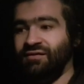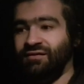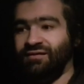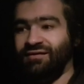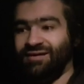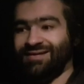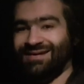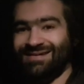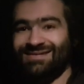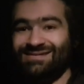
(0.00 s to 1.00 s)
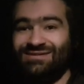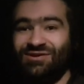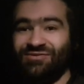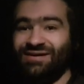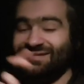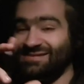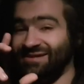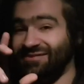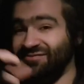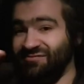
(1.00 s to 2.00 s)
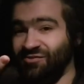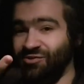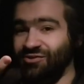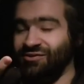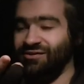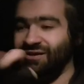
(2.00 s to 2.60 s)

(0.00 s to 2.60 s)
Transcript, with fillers: uh, so it is like a full